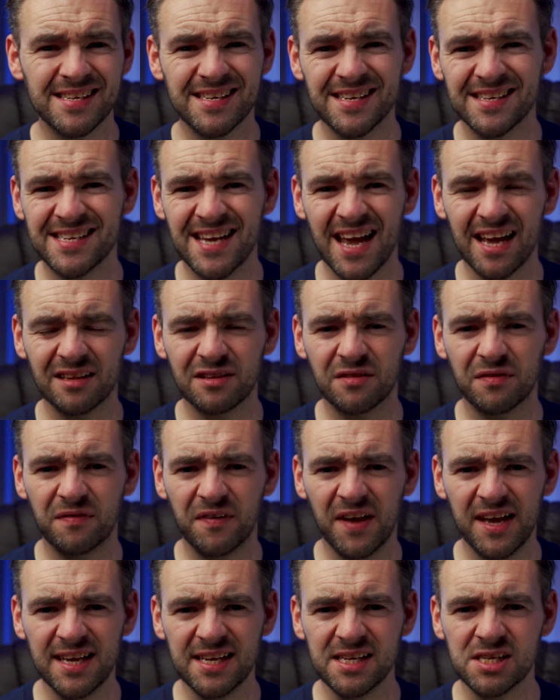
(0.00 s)
to detect
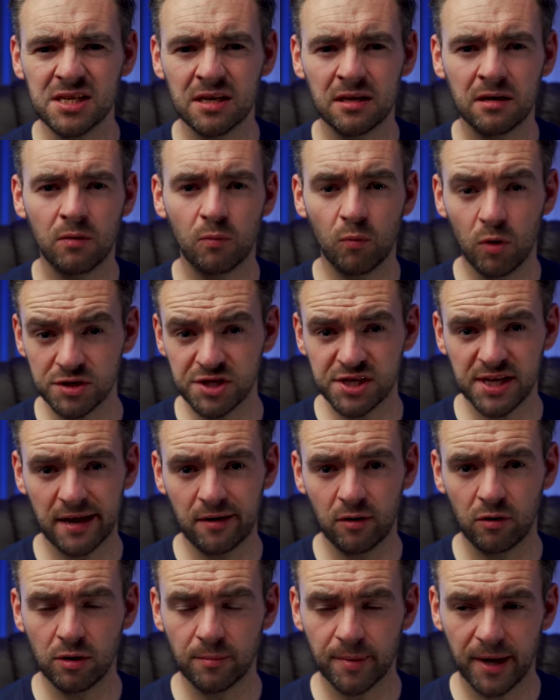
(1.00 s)
phase, what's
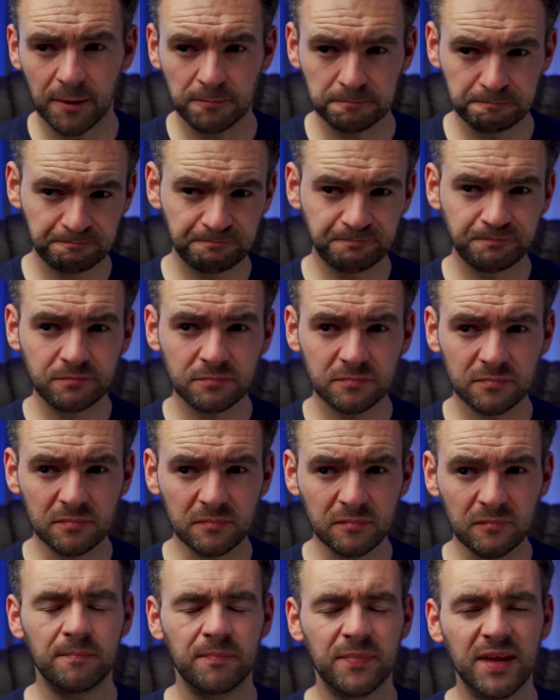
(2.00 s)
that all about?
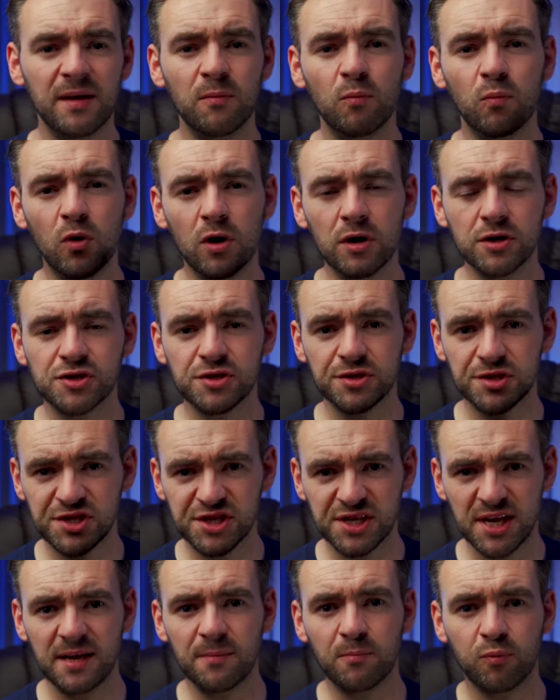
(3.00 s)
It works on the
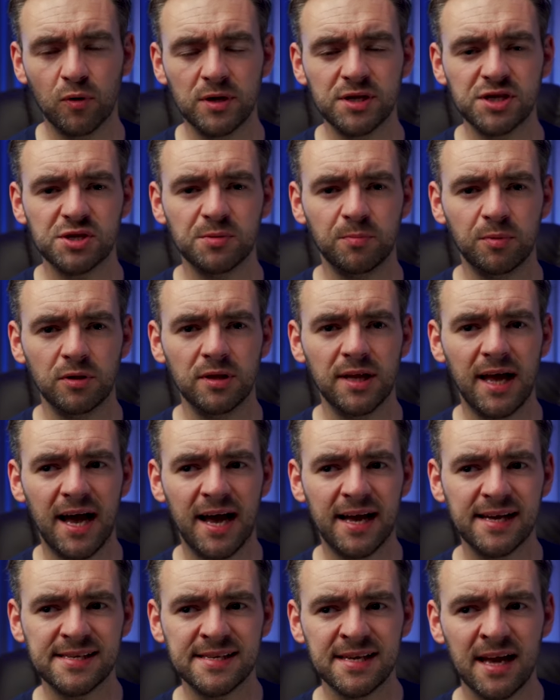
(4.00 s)
same principle
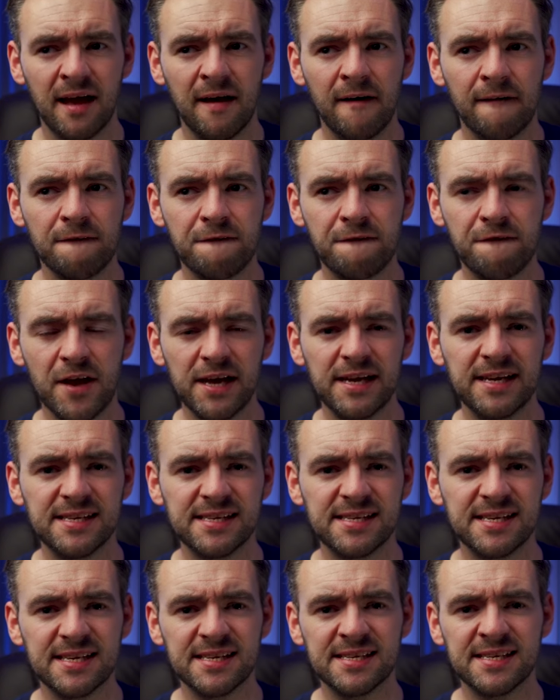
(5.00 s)
as
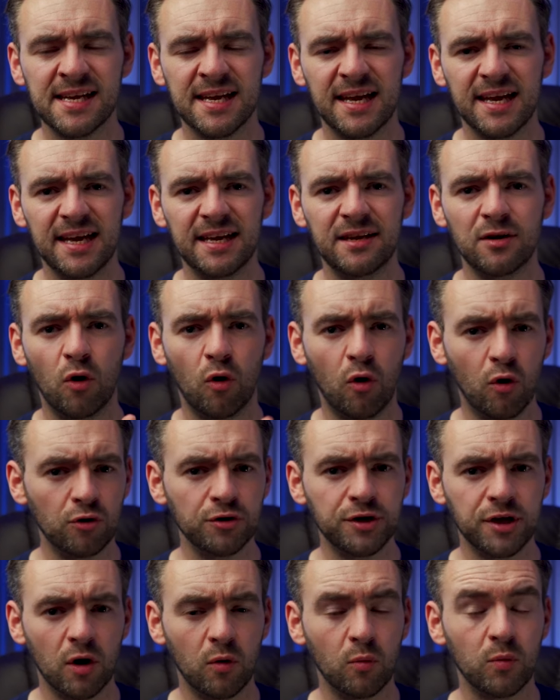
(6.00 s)
phases in
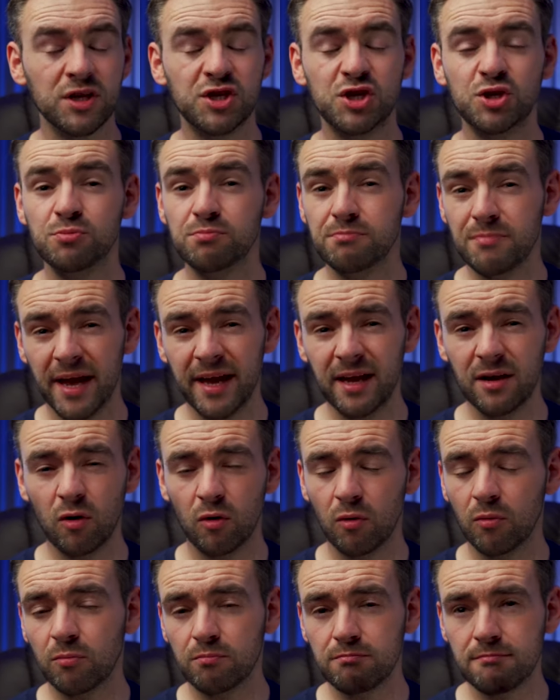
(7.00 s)
audio, which you may
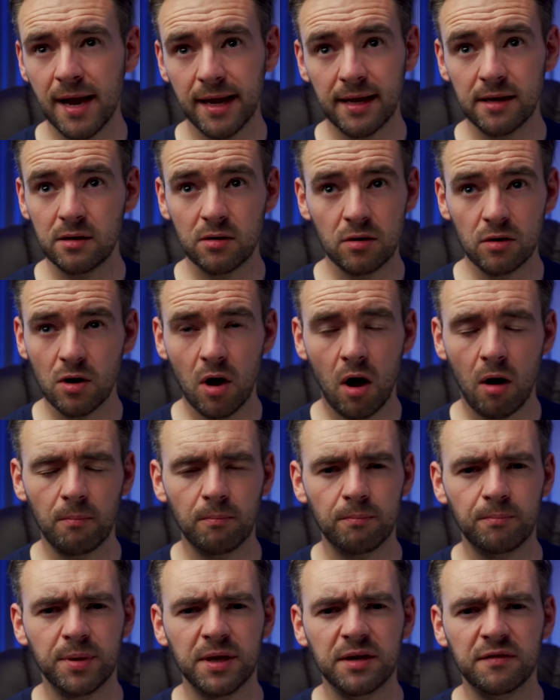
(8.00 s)
or may
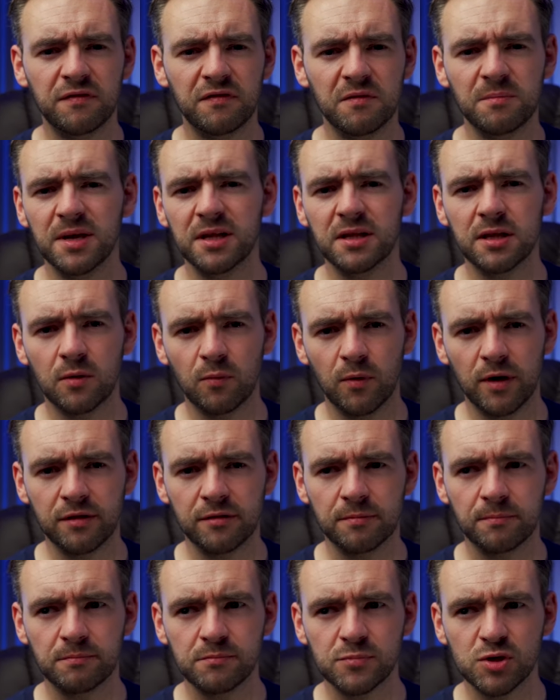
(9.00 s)
not be familiar
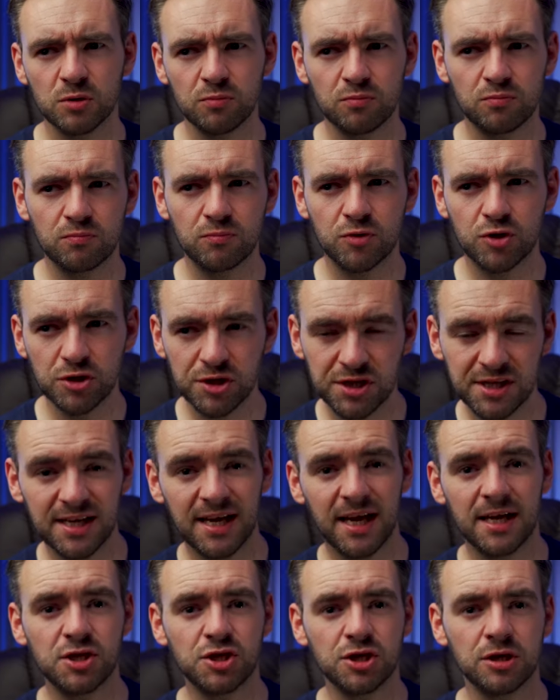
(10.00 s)
with. So, just in
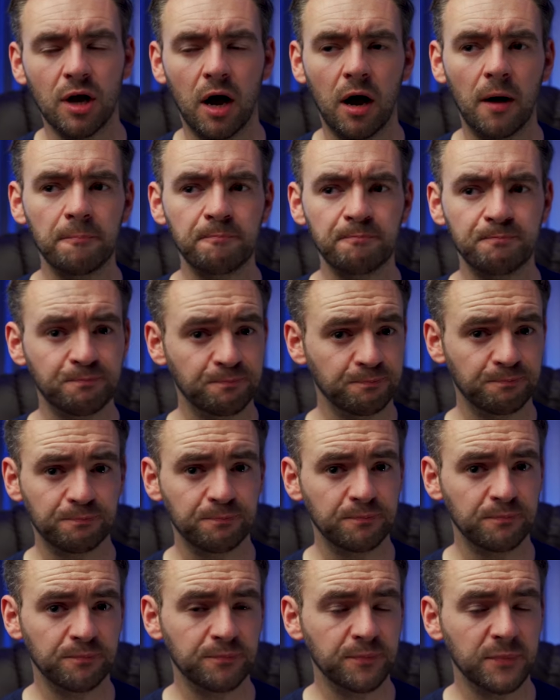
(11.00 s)
case you're not,
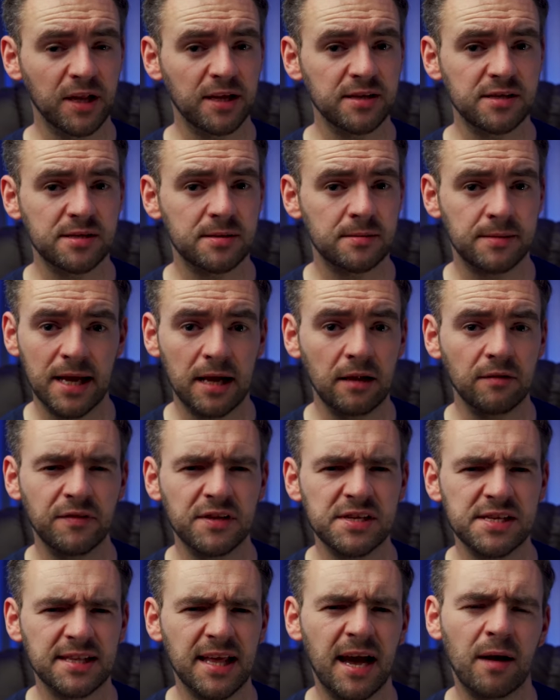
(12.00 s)
let's delve
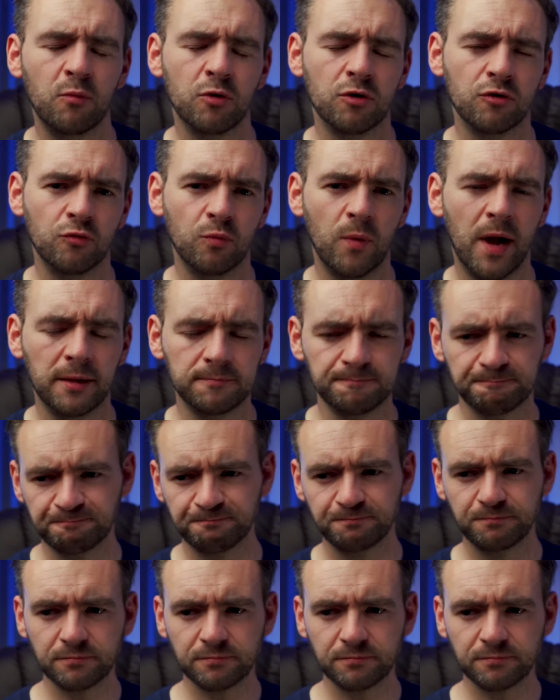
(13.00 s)
into that one as well.